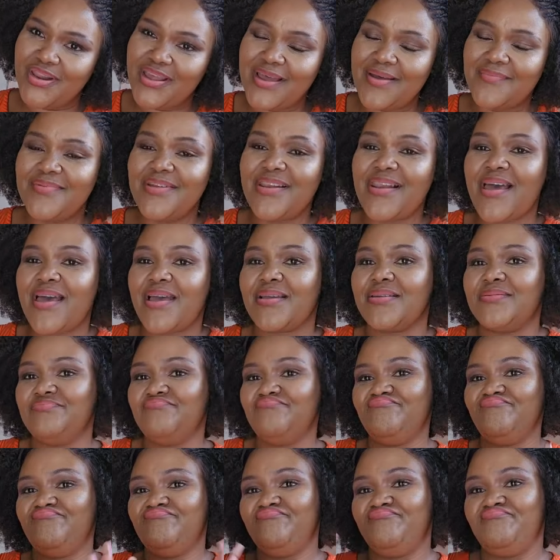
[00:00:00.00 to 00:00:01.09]
be like,
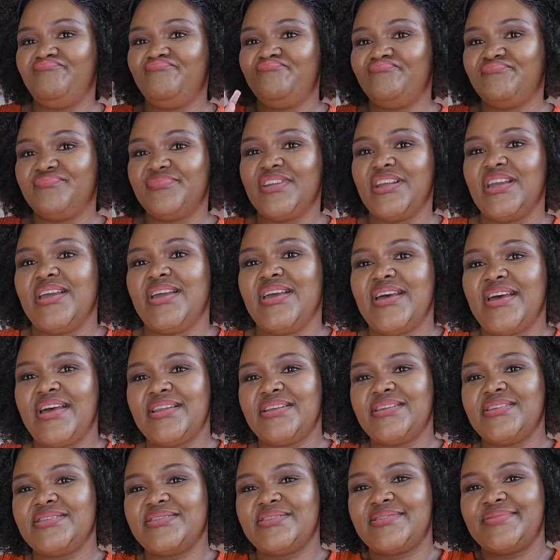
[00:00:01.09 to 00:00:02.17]
and
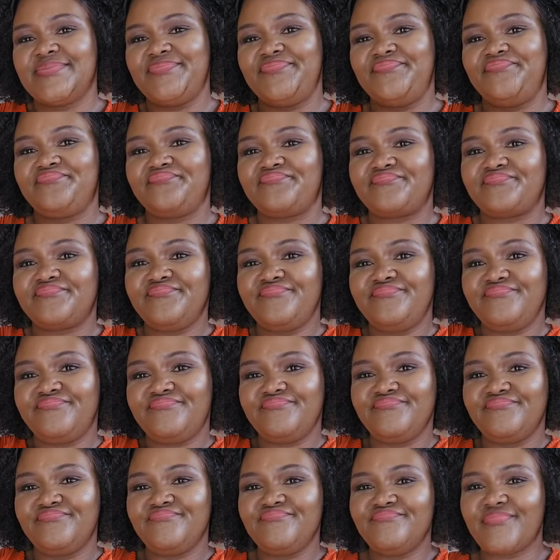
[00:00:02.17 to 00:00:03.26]
this.
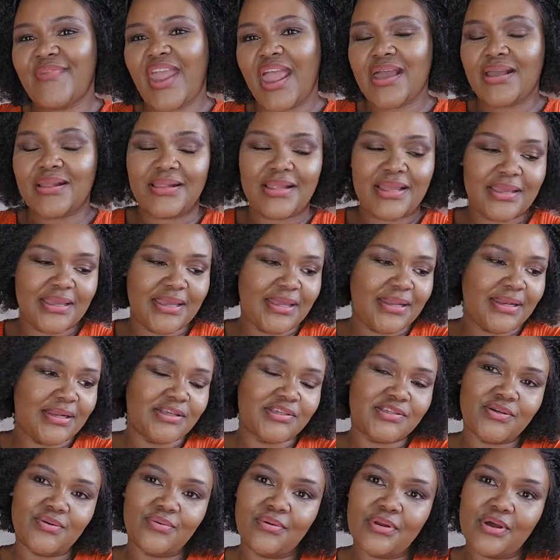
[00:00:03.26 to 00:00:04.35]
angihlangene
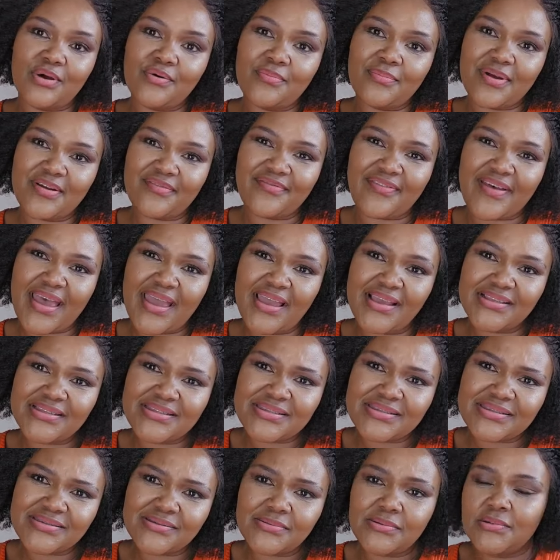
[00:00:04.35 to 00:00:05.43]
nje all my
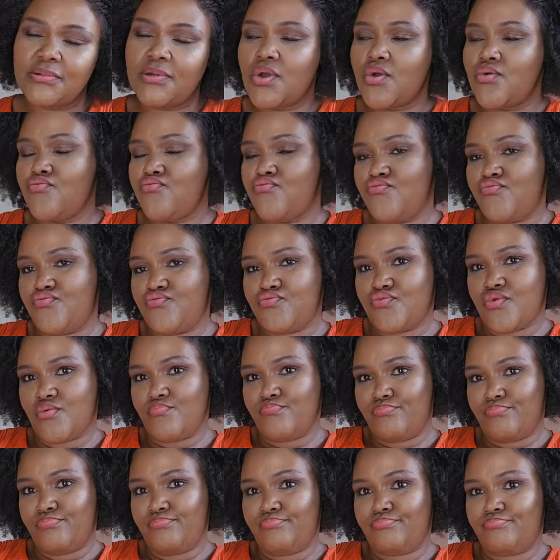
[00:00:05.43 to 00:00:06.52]
fights nope
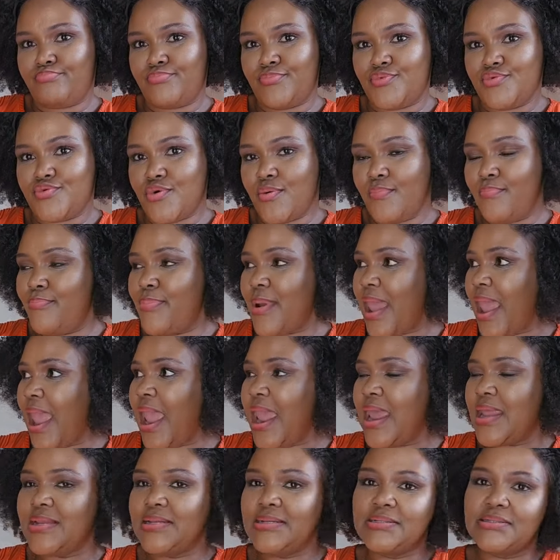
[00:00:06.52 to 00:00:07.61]
nope
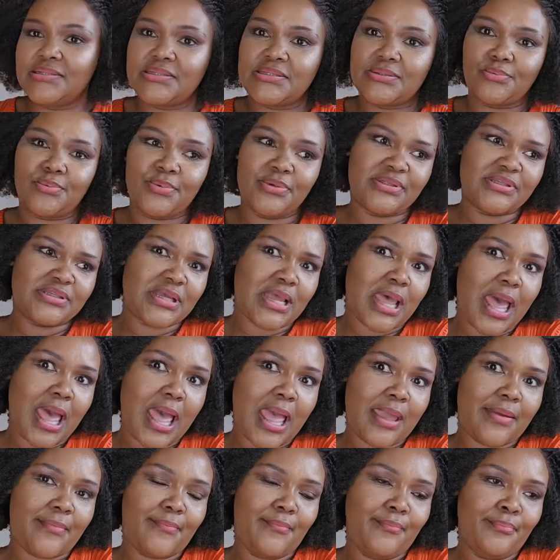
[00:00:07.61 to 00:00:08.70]
and with
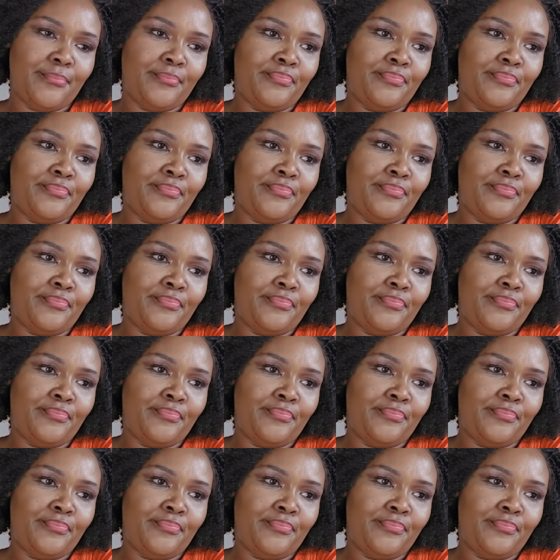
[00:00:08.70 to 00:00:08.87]
time